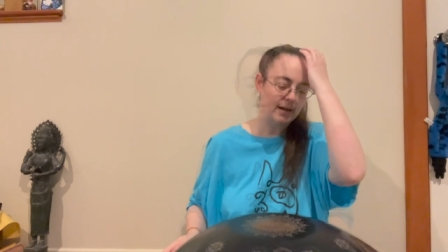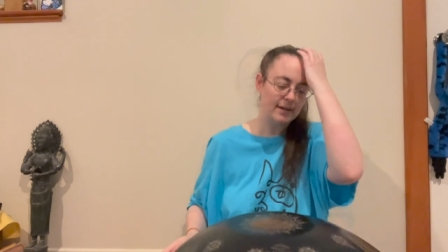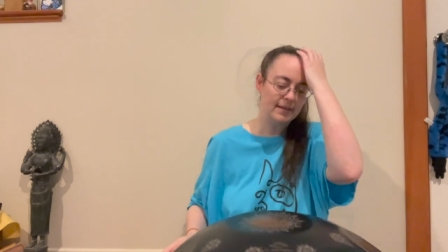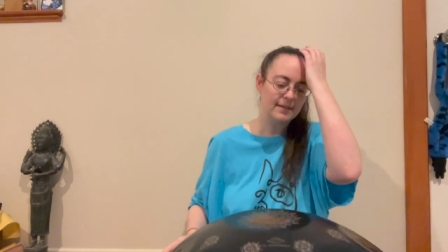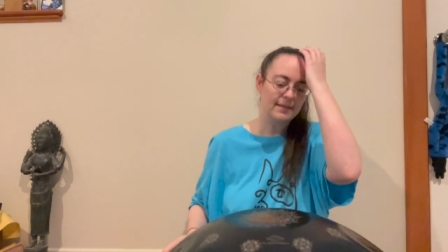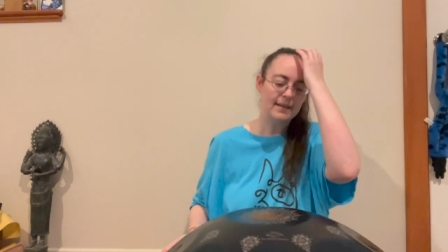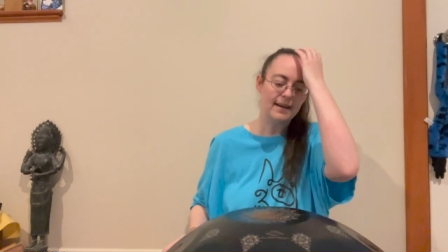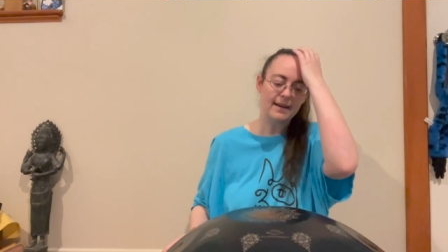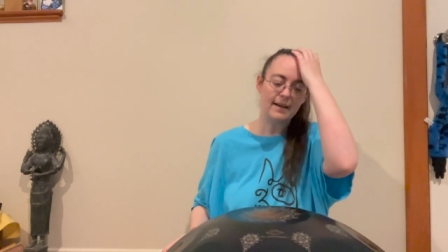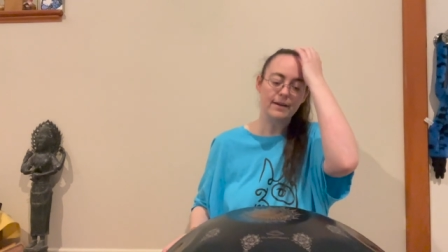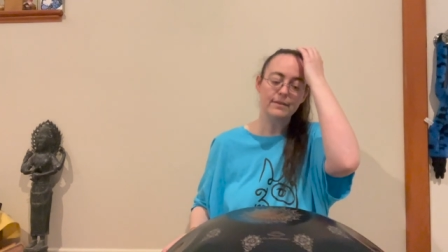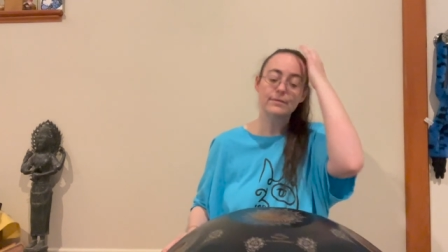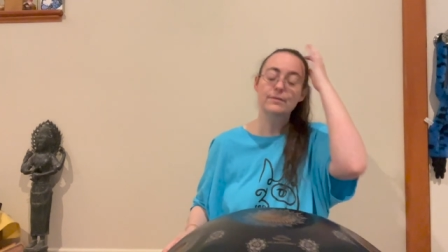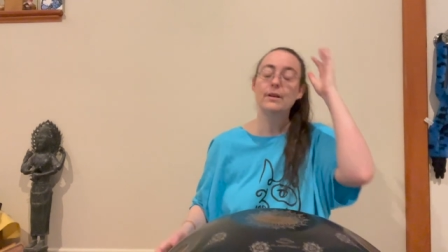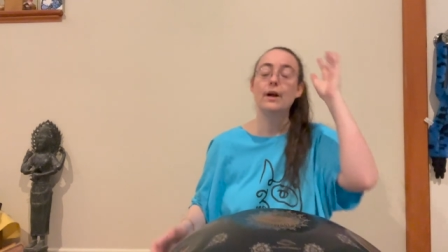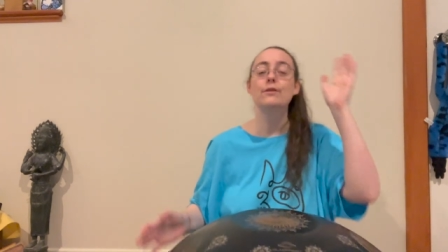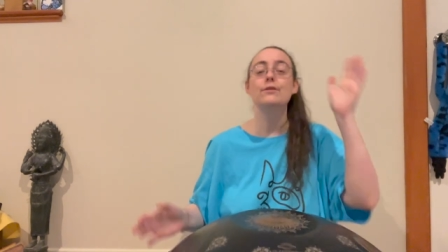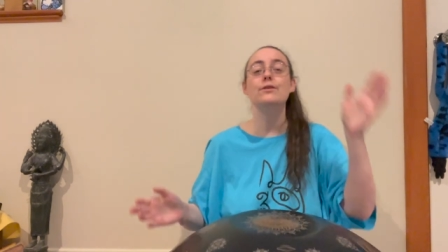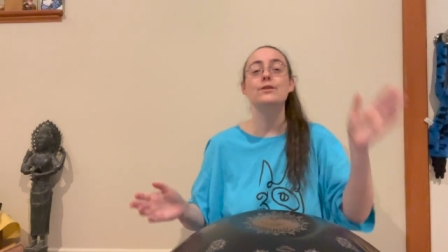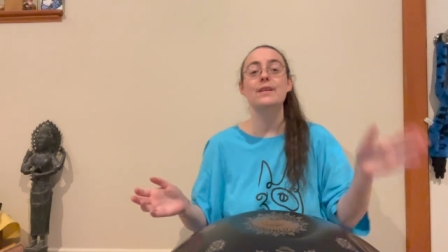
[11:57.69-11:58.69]
I'll,
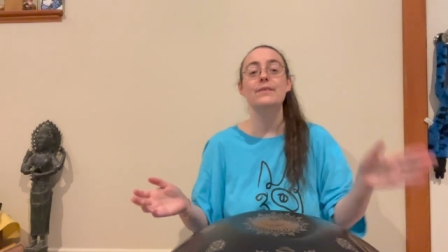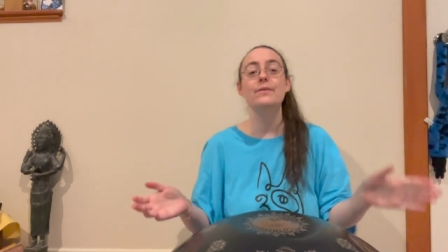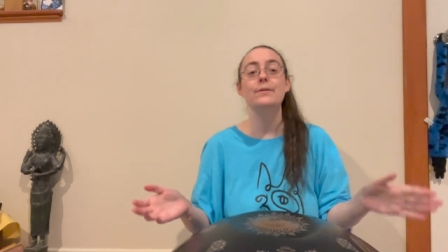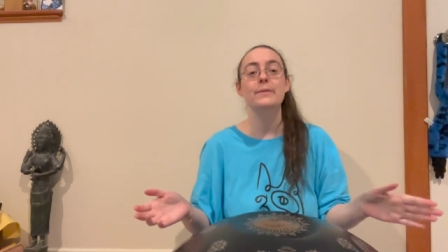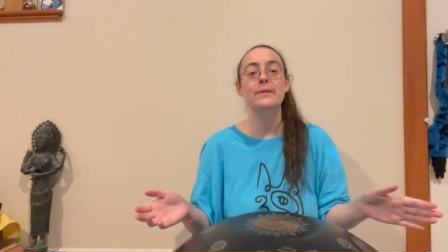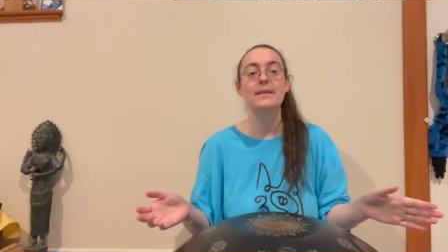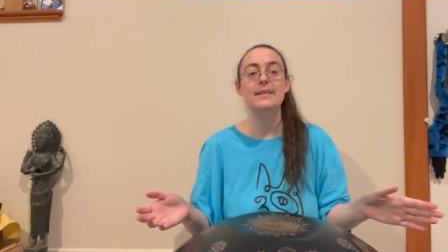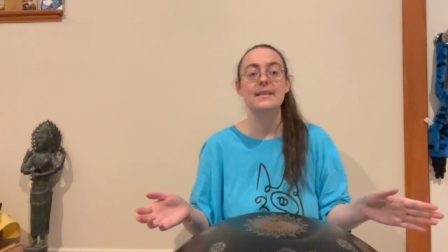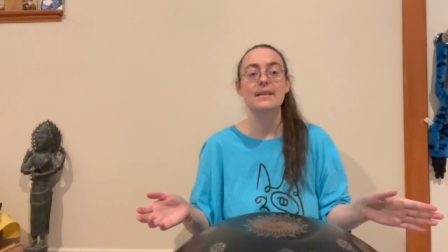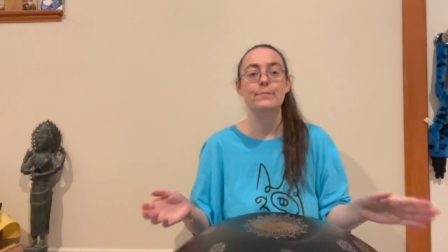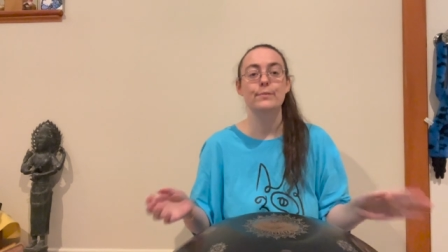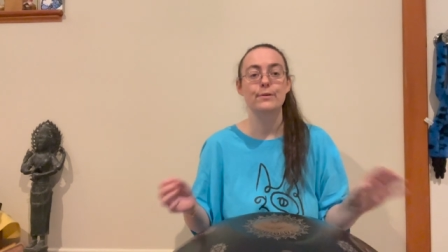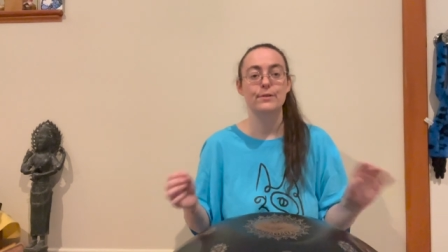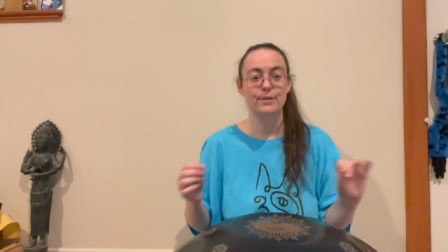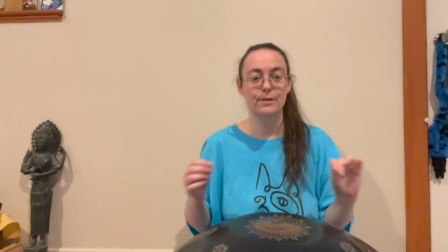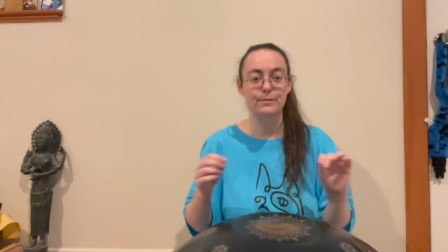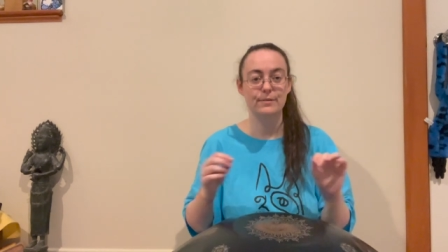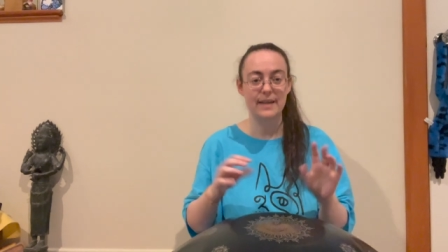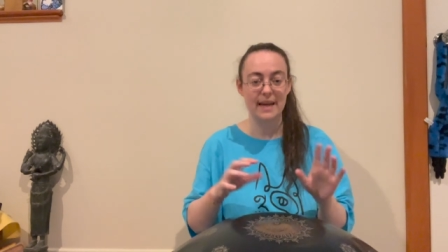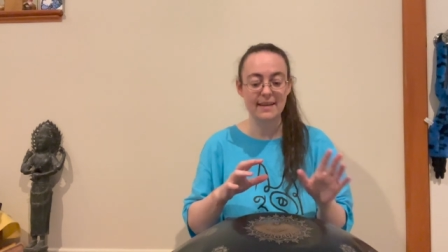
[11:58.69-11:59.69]
I'll just give you an example.
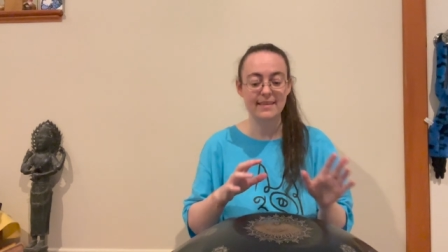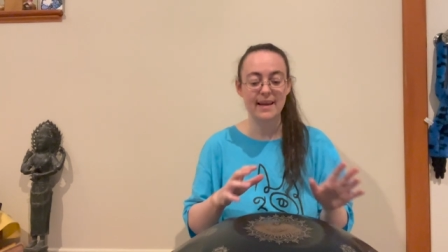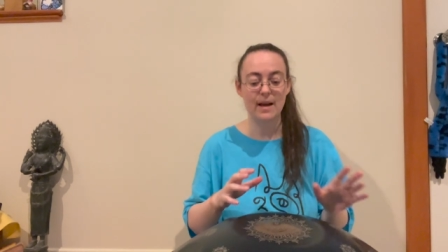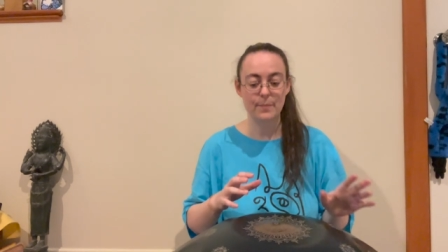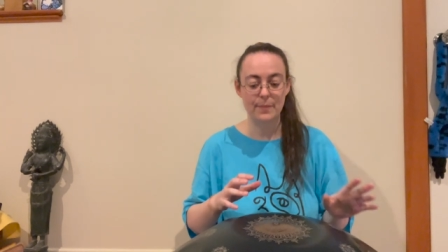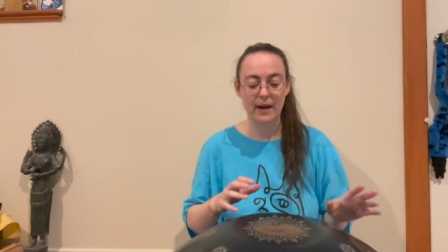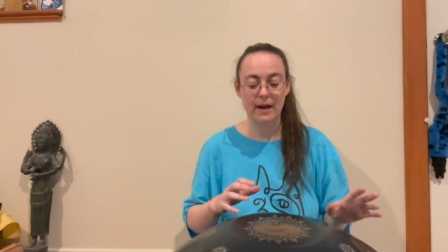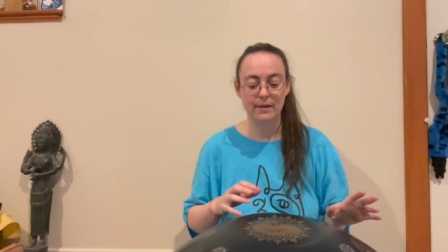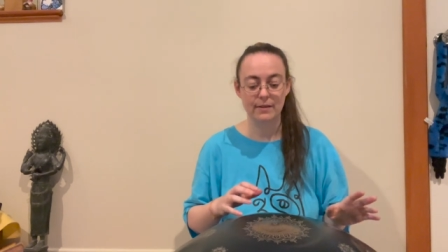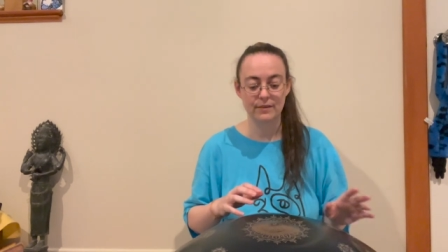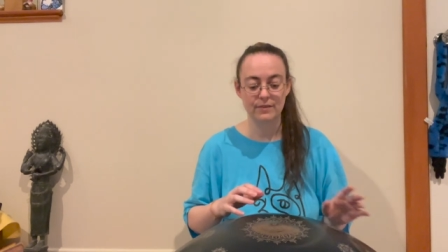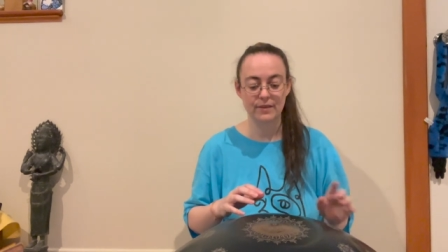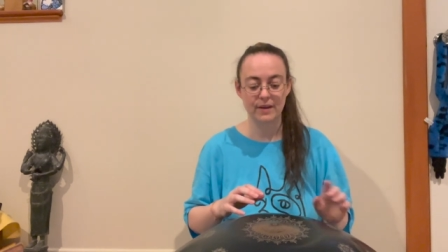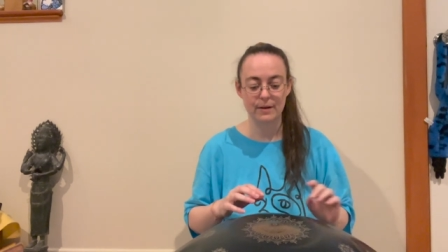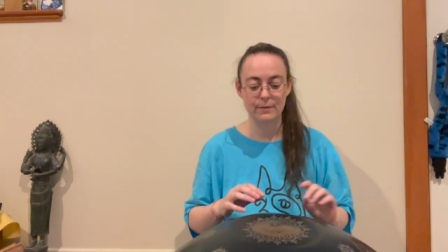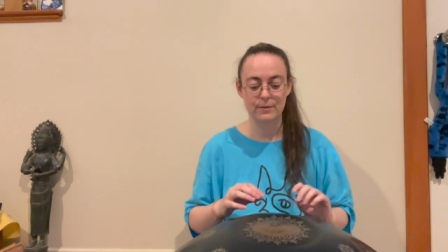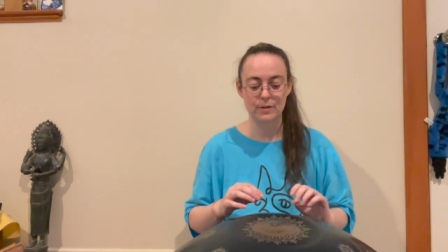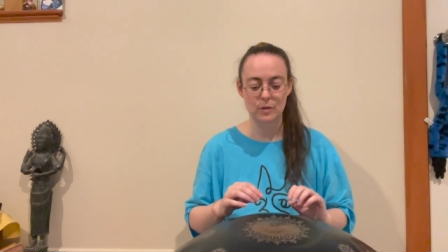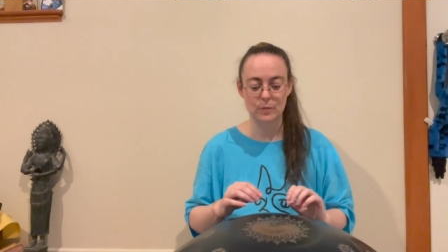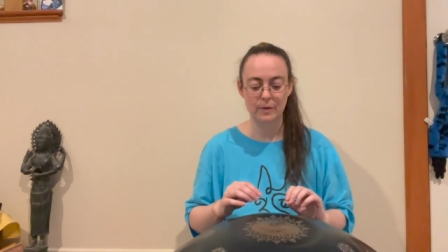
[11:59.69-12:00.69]
So take that pattern that I
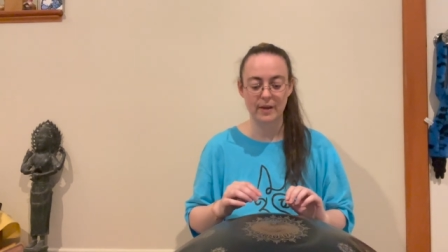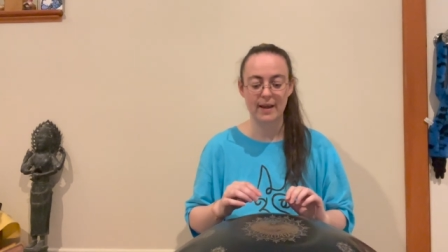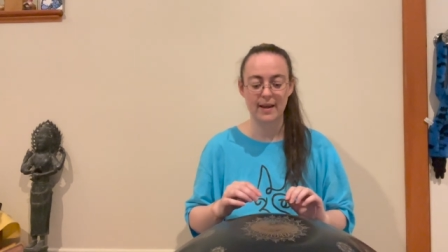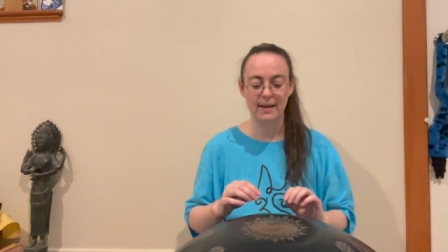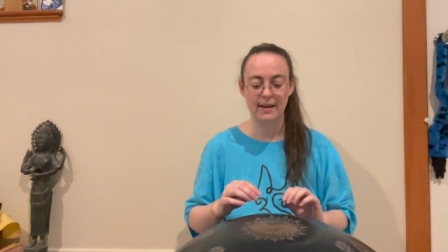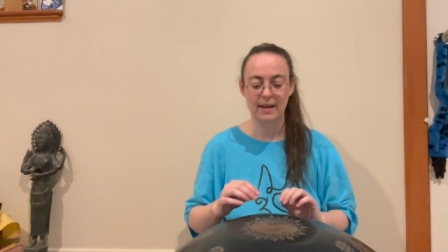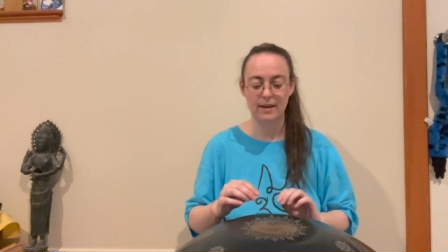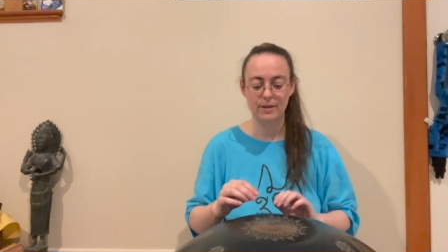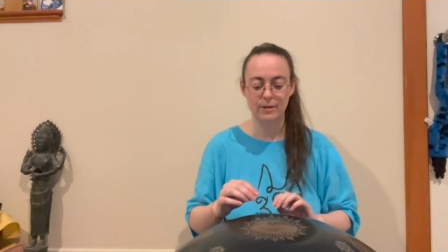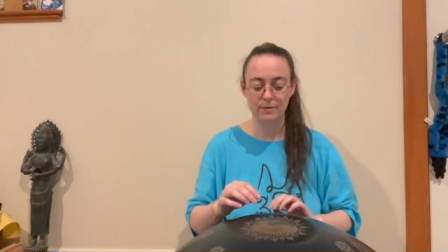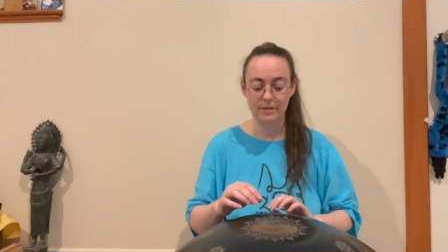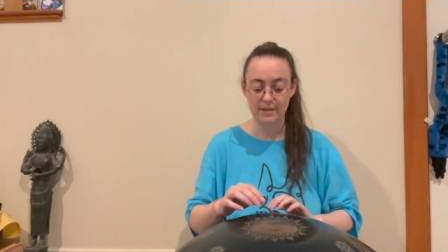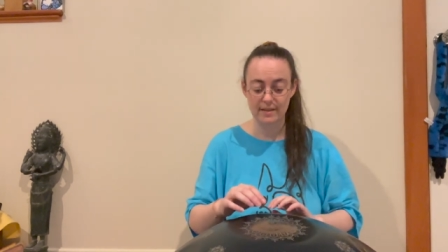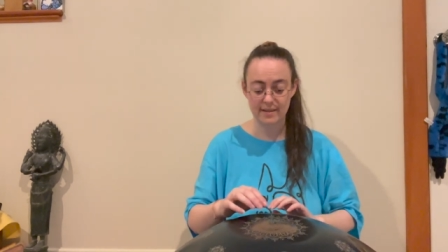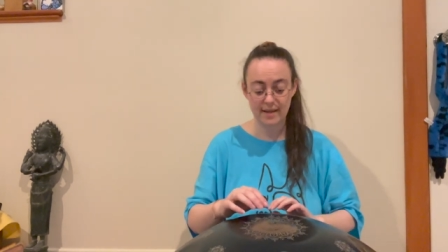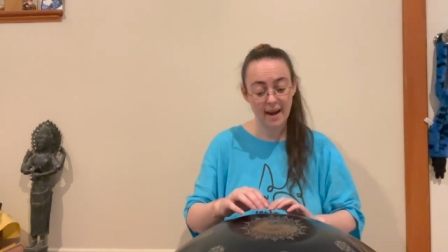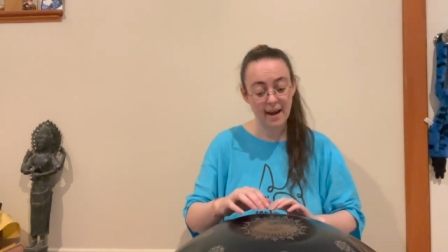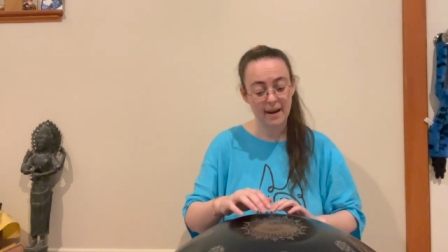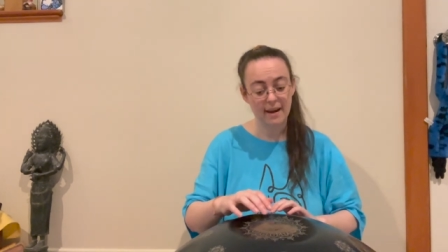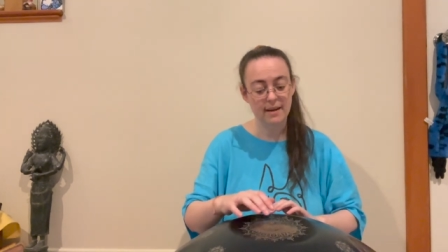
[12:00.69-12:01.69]
was just playing and you can
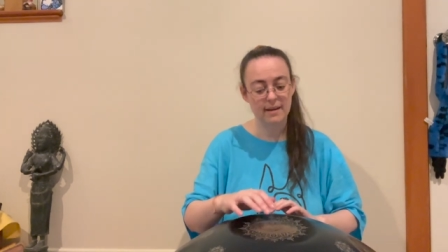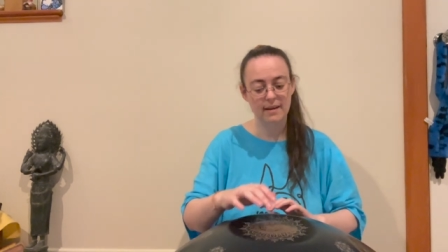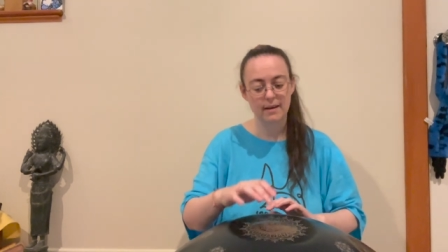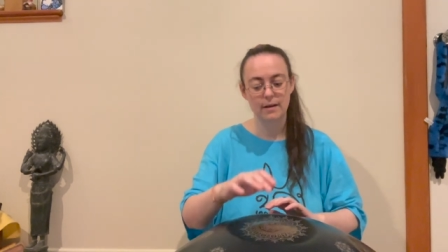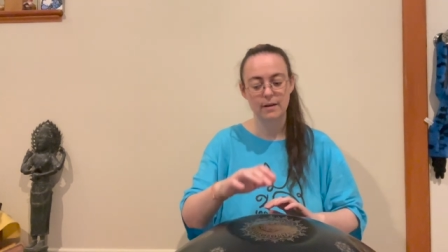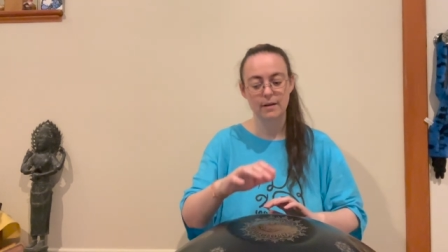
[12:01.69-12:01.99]
take